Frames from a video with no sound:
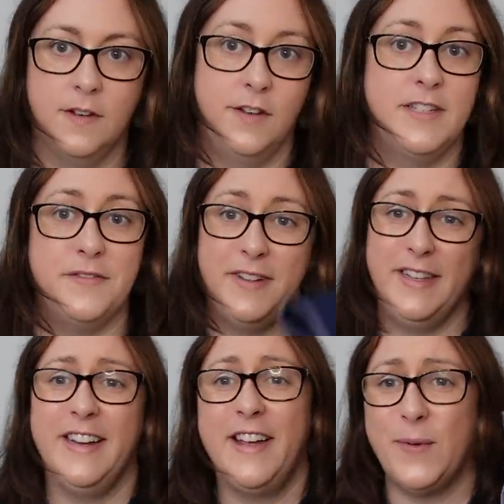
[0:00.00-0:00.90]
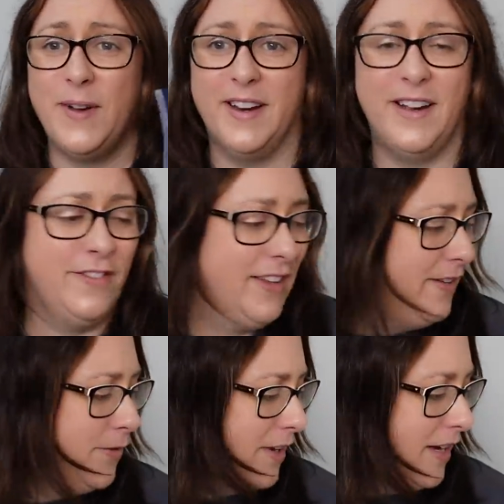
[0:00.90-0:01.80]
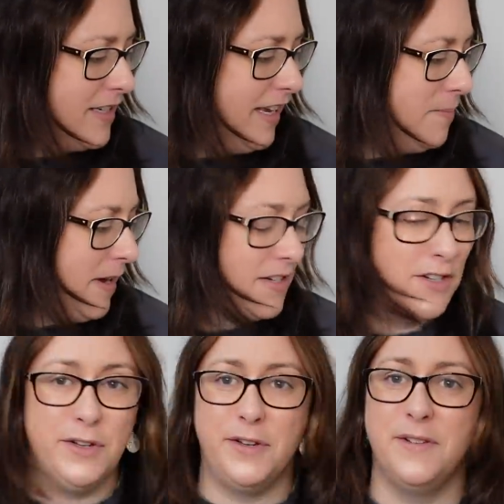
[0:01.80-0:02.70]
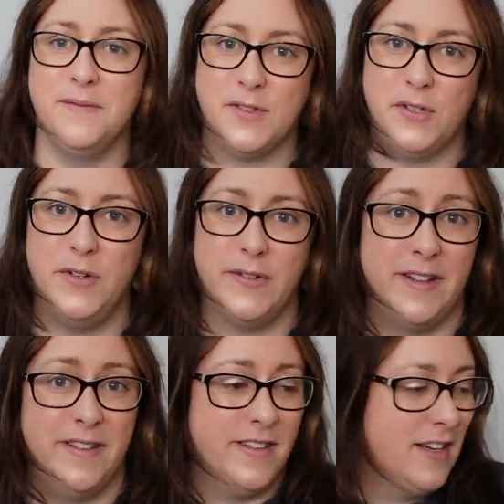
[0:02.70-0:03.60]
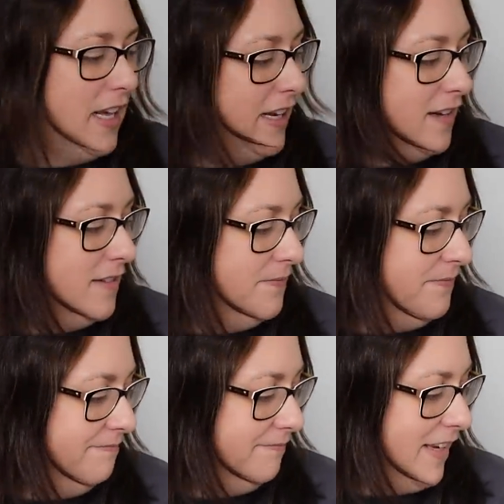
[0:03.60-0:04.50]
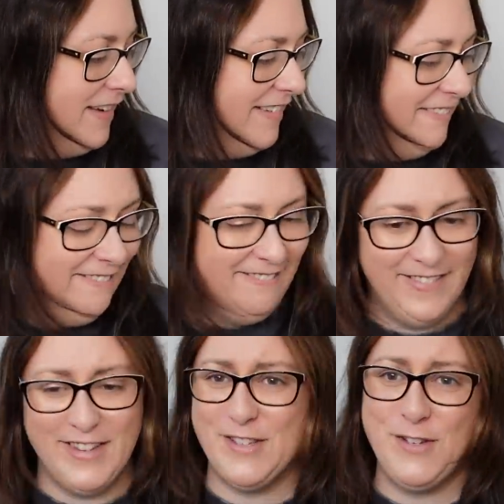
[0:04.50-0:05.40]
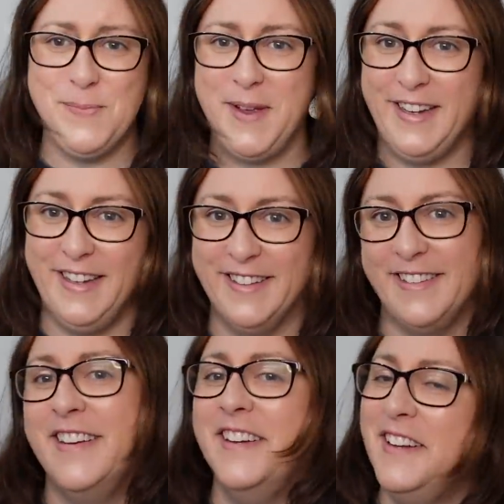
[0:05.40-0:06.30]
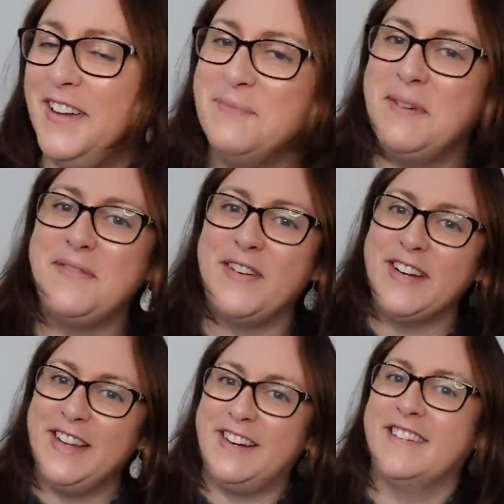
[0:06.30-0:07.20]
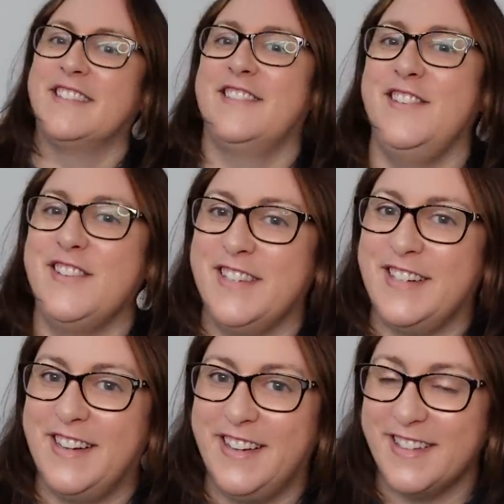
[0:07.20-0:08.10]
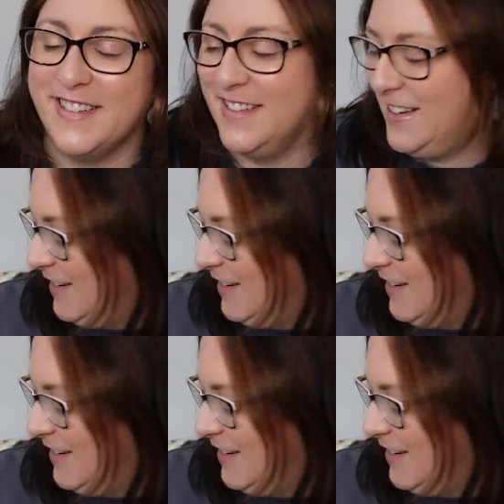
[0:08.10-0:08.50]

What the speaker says: Definitely another one I really would like to get back to sooner rather than later. There's too many. My very last new start